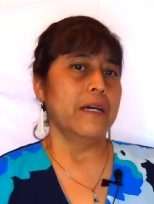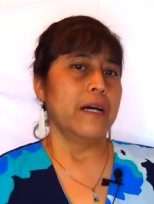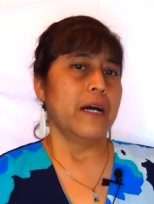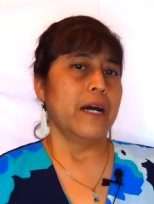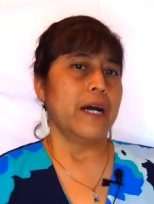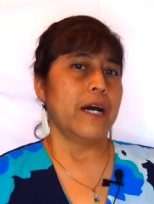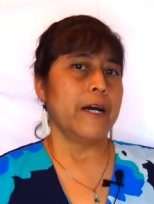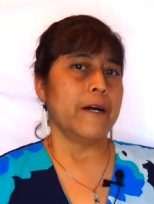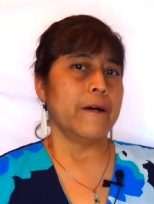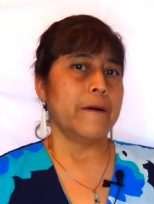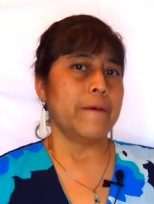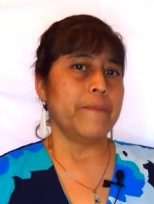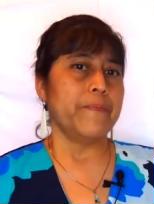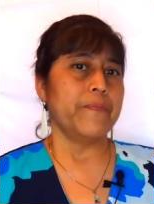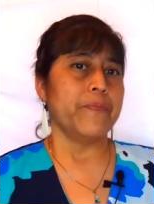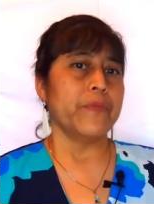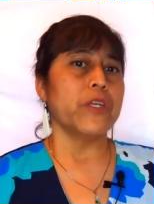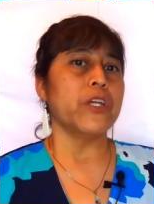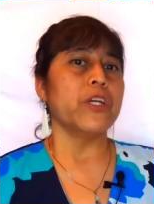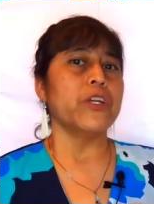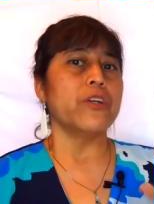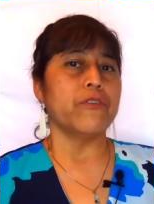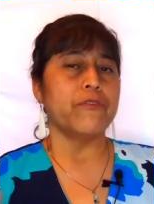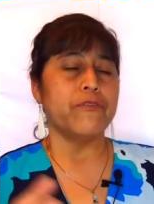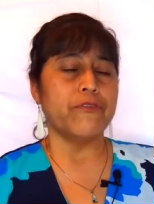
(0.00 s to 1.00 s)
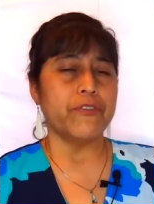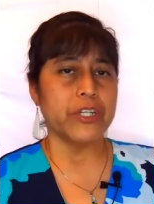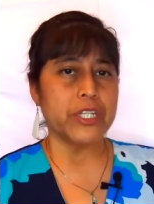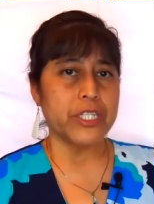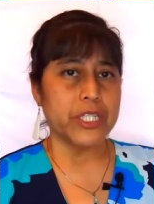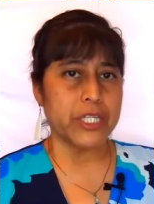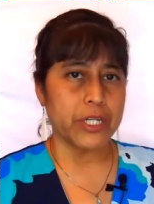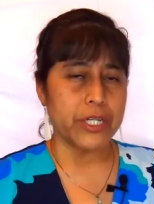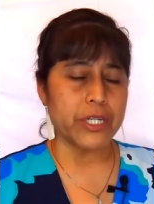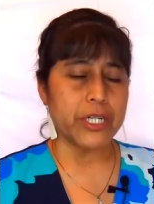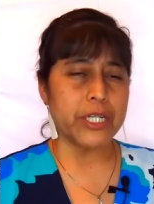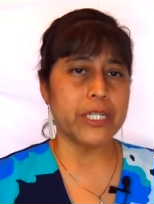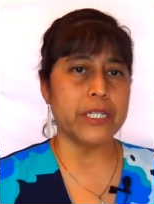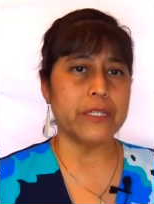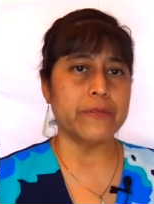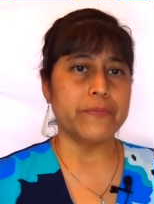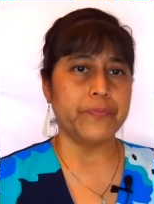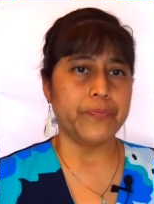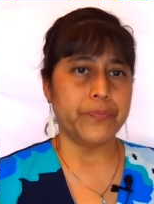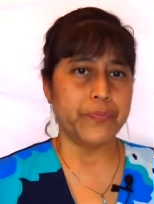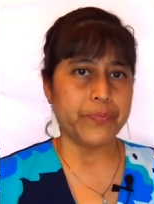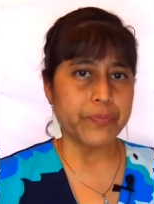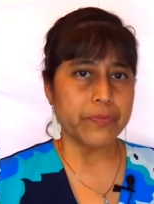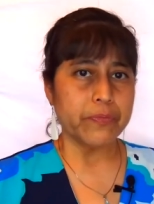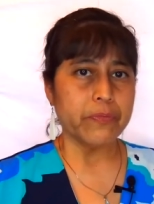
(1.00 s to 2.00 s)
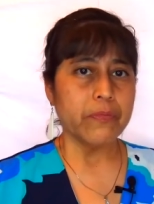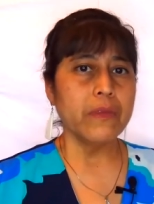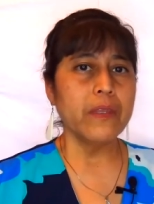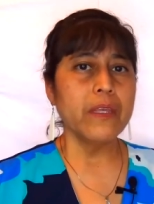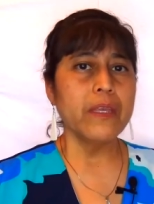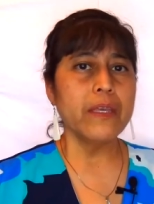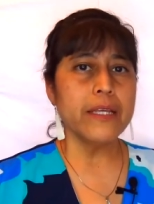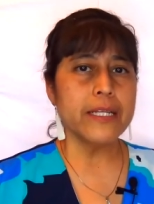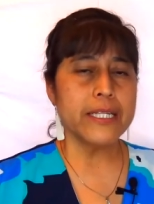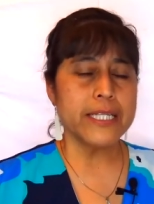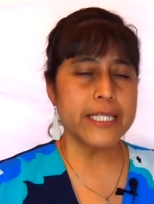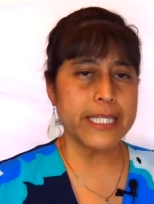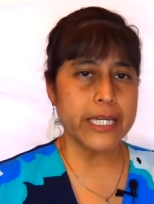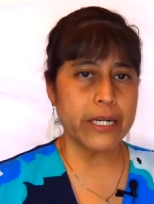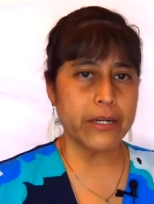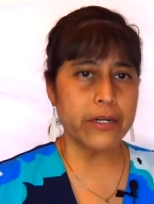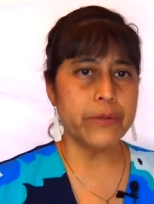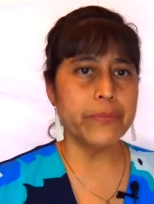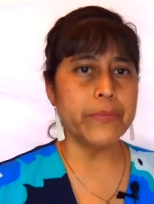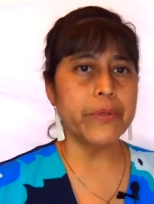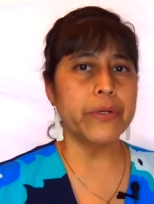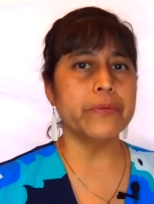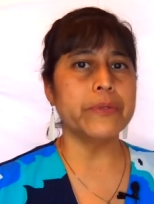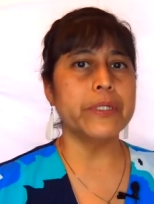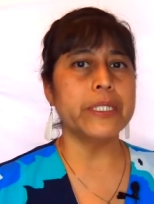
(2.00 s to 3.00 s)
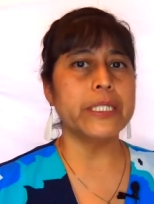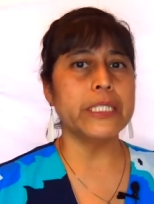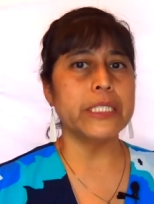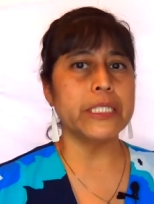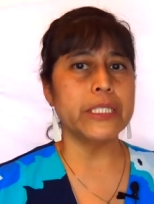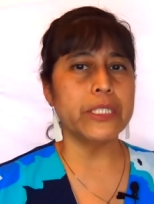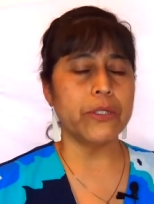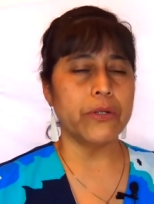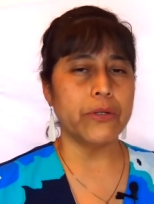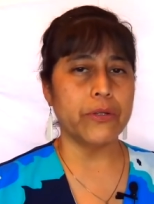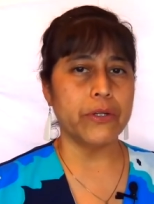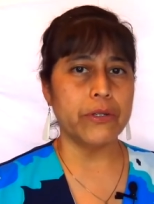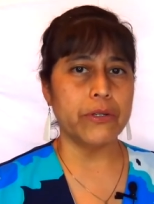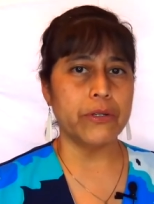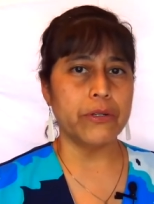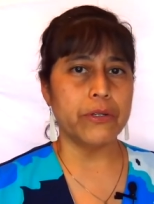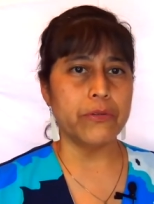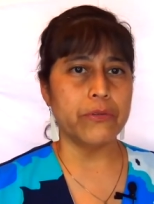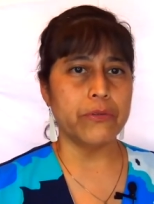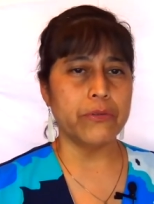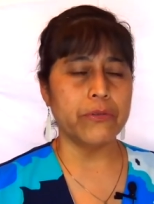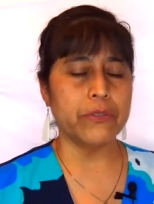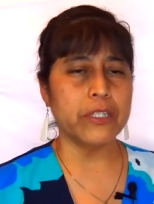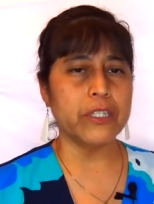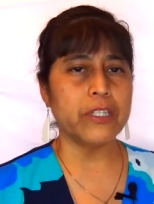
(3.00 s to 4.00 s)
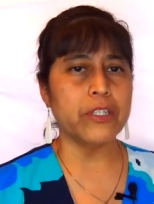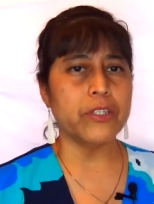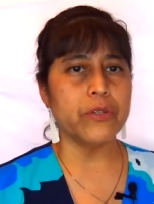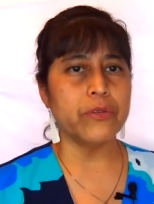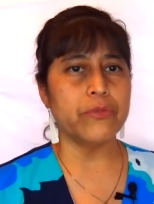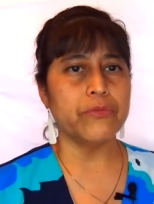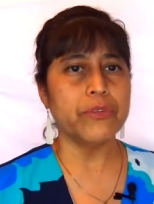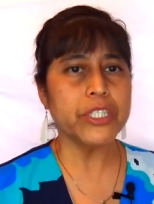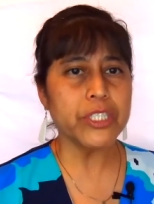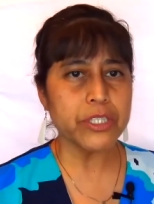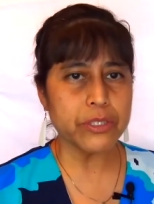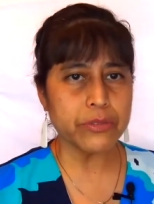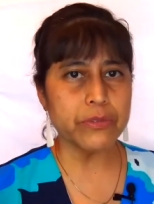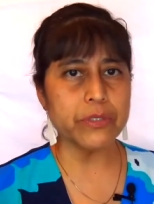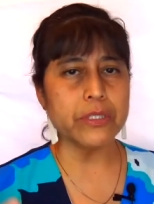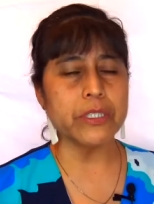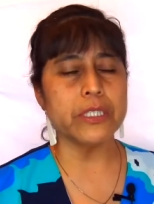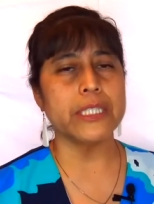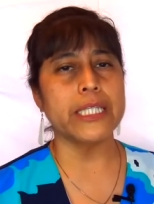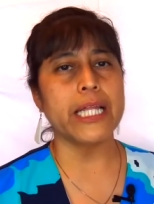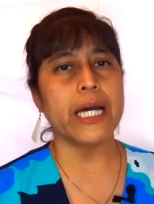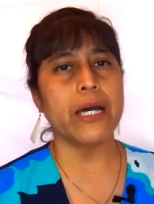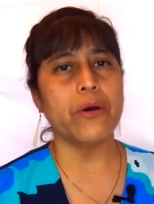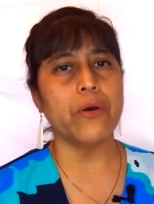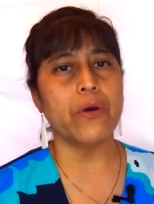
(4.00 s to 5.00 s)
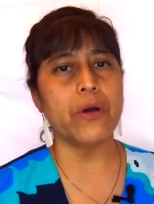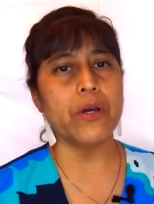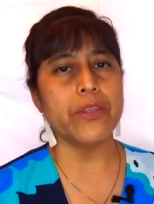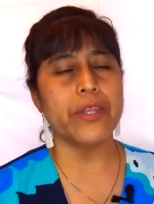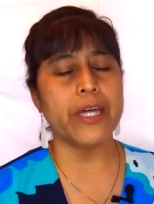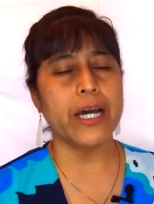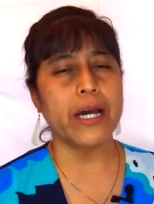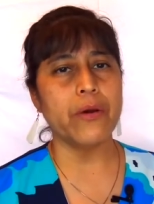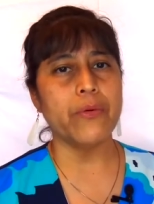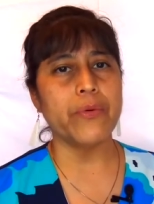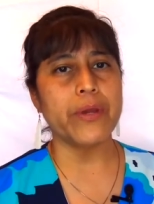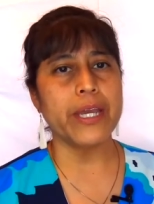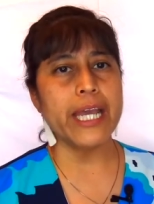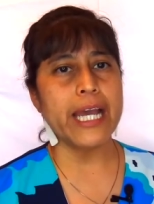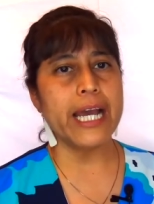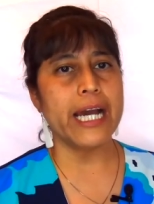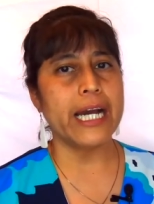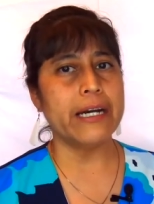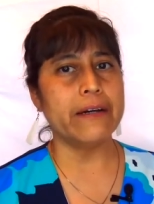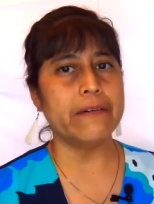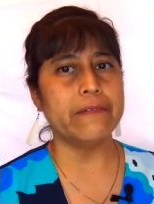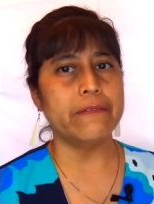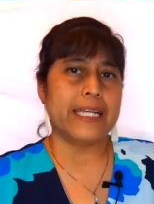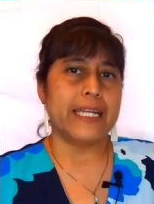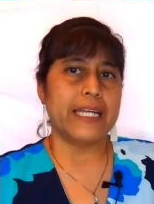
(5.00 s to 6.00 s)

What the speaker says: for certain ceremonies or rituals that we have.